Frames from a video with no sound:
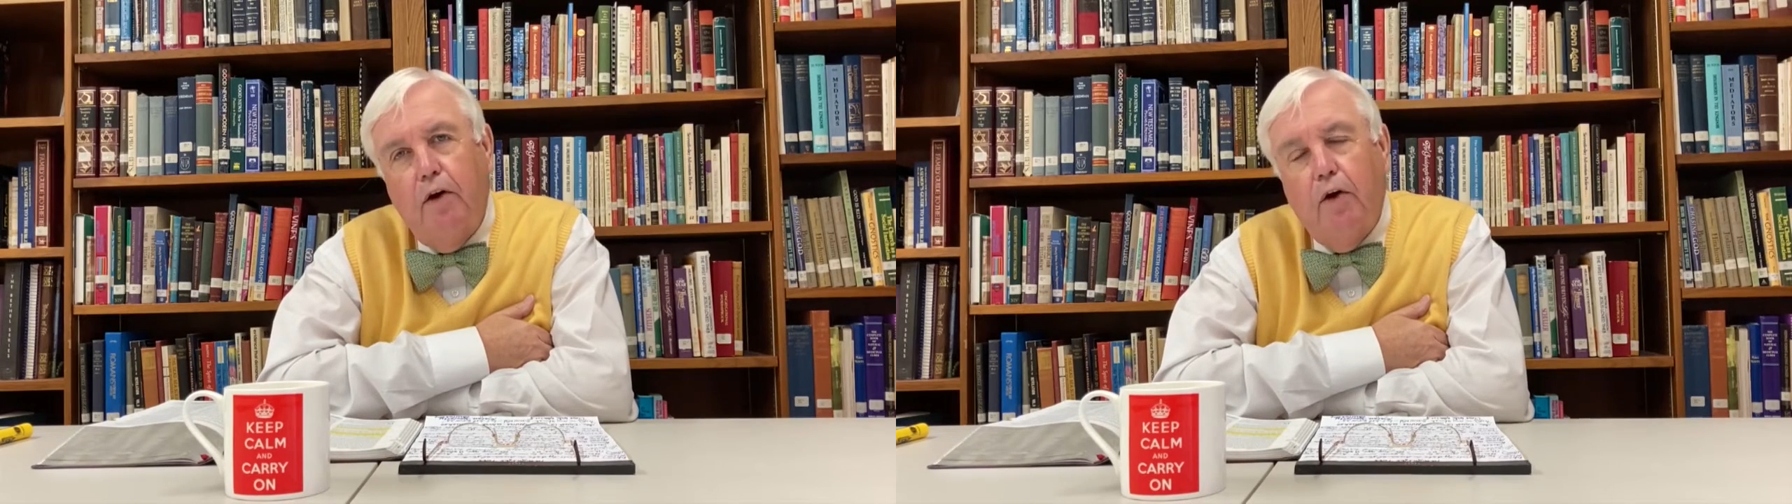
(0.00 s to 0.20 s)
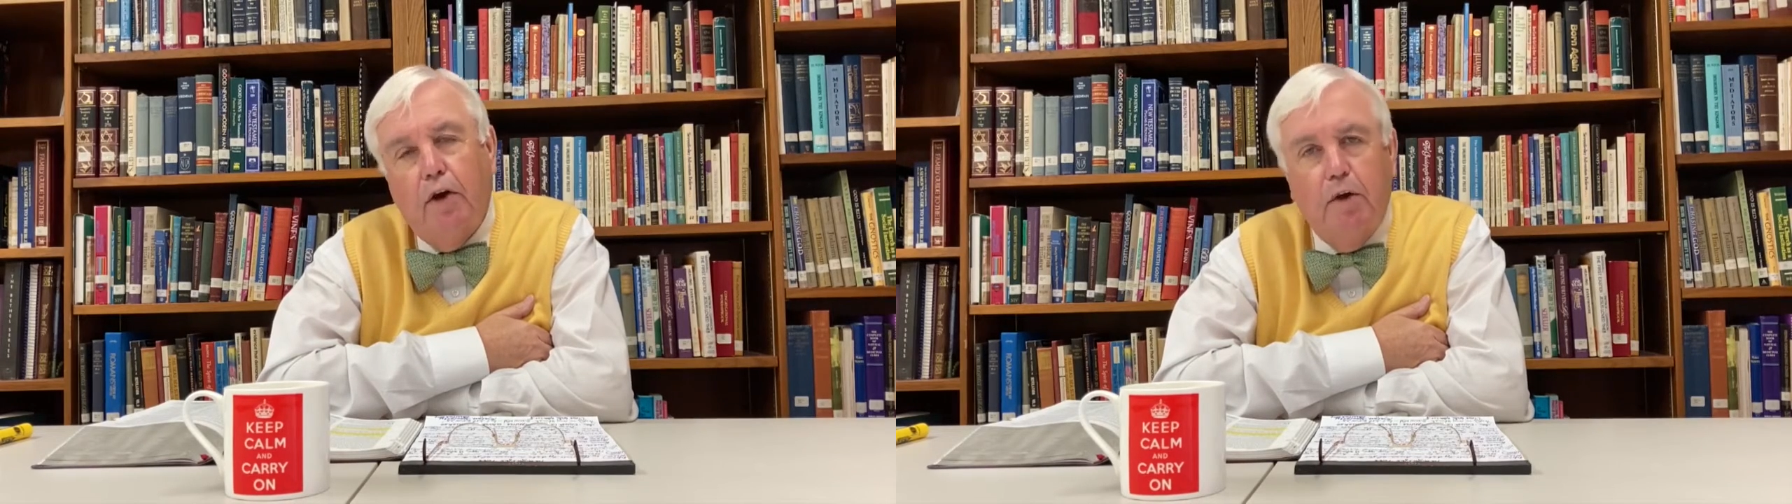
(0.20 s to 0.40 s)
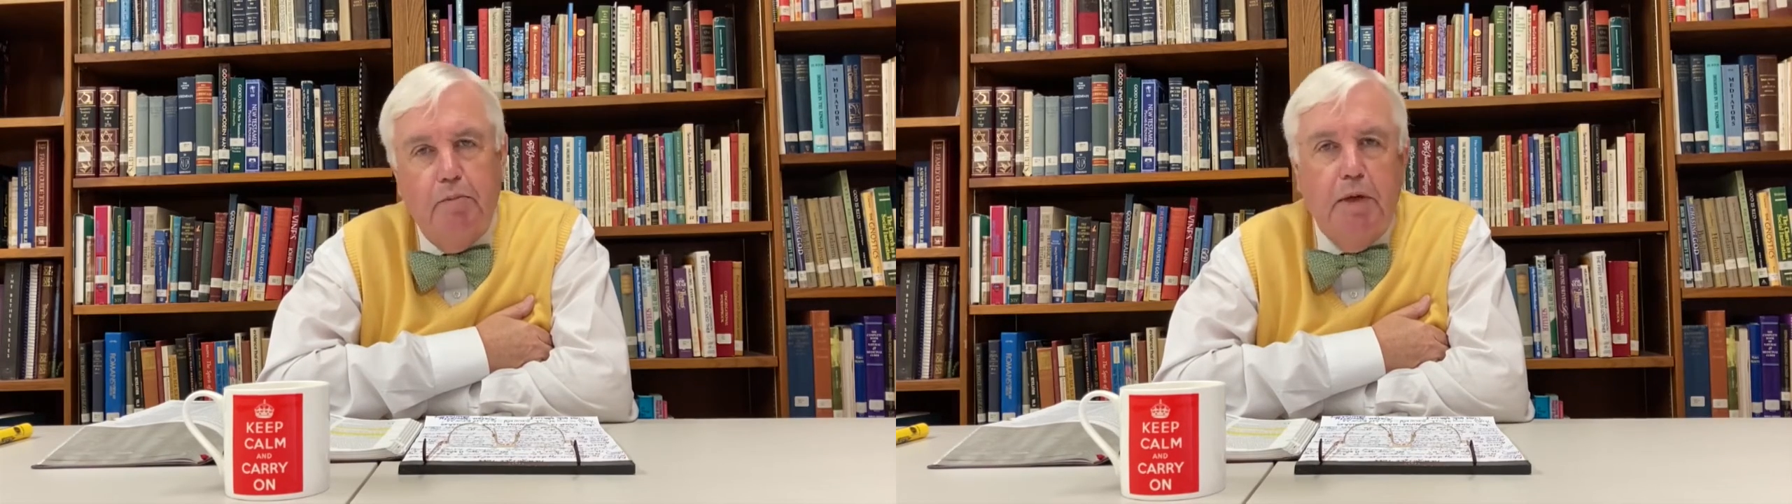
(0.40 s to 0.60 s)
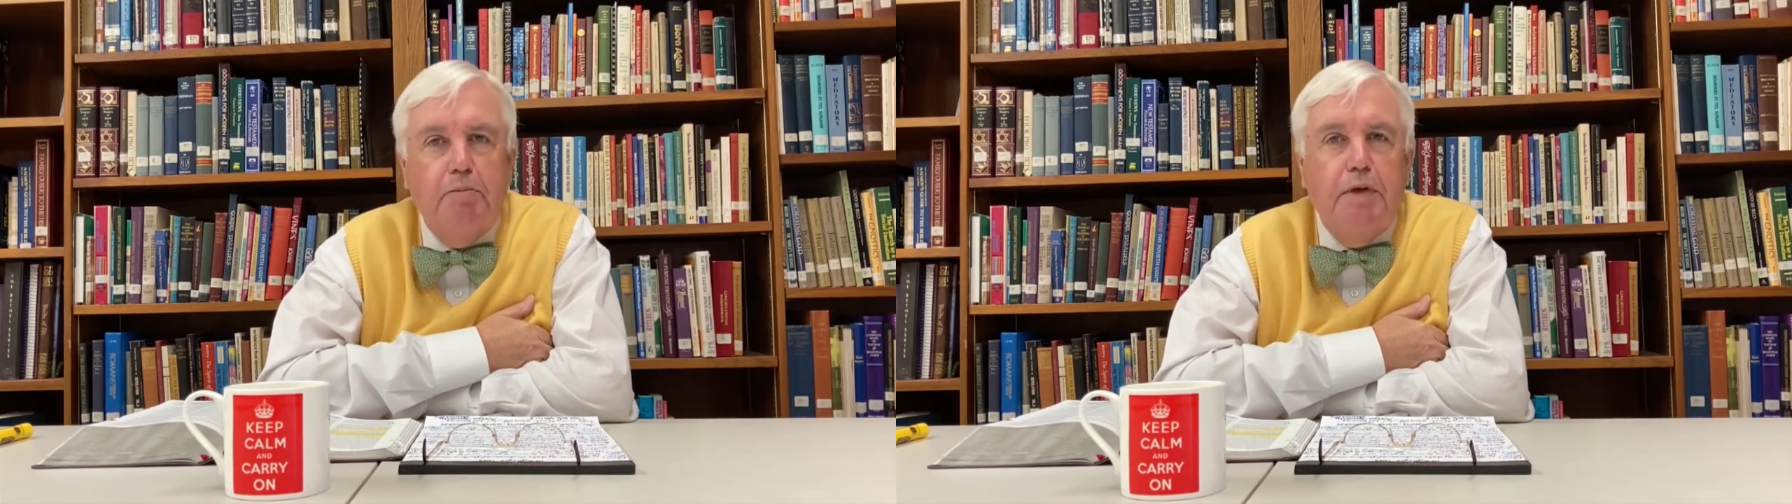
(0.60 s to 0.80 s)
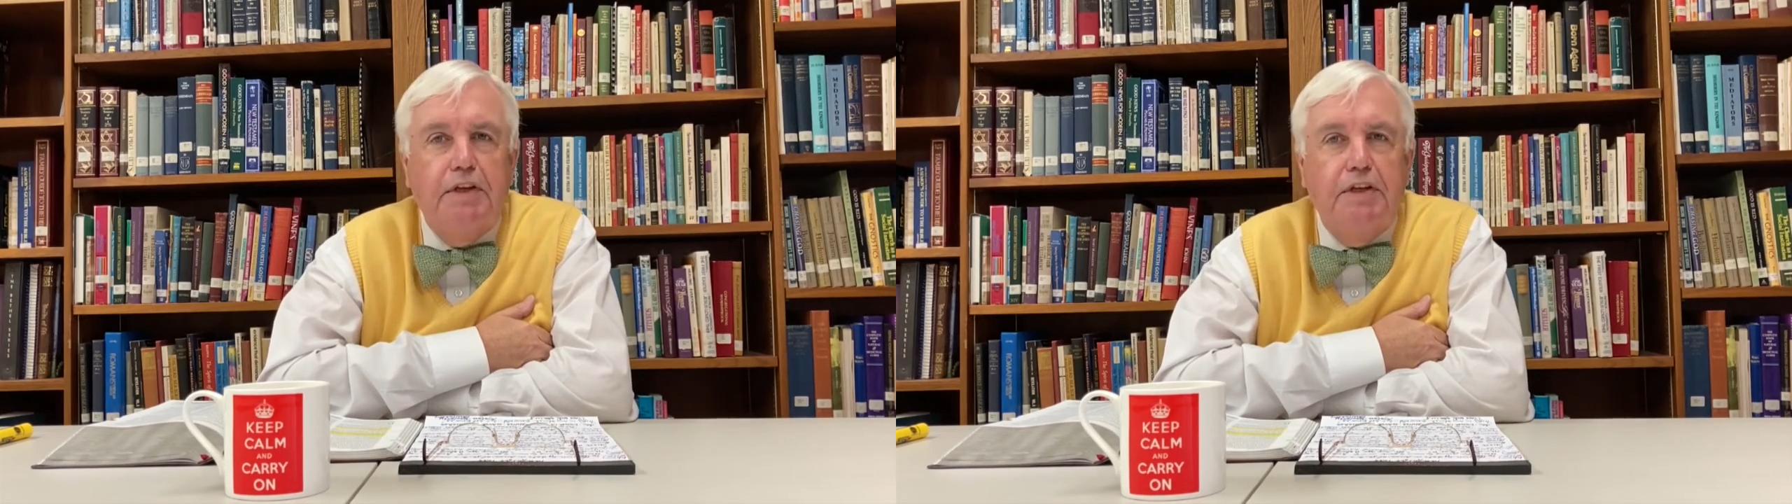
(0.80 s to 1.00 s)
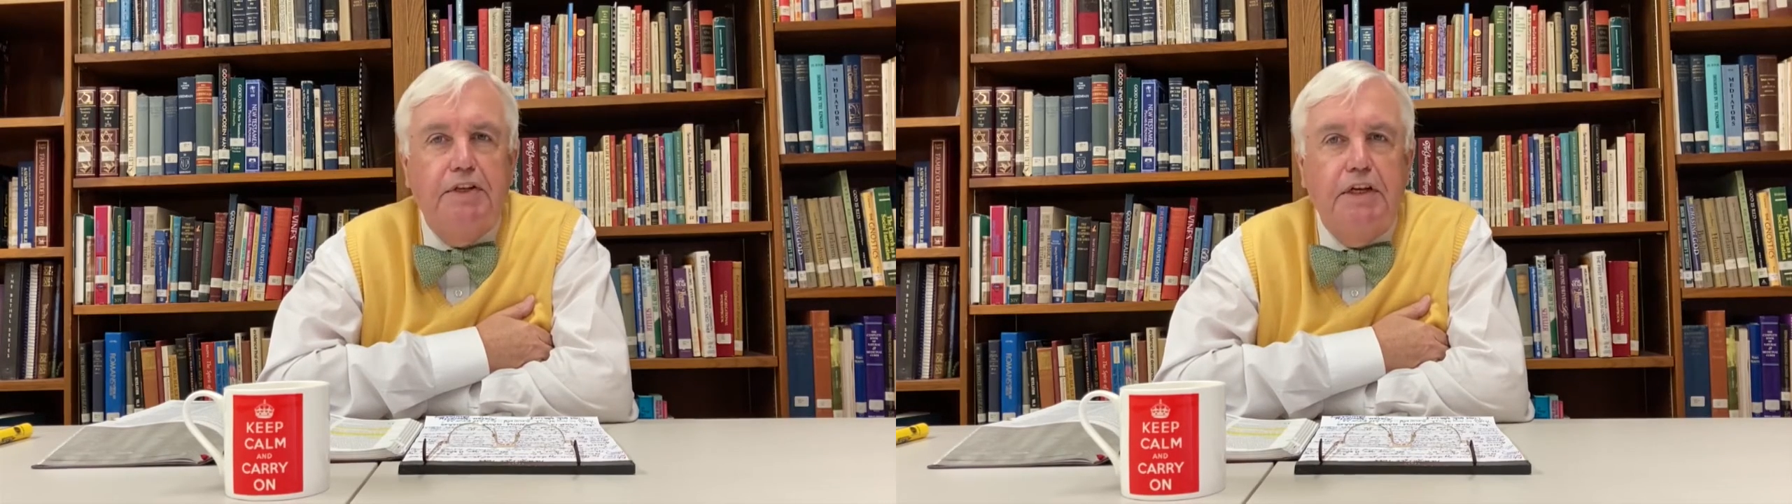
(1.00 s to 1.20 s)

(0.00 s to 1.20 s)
or commitment to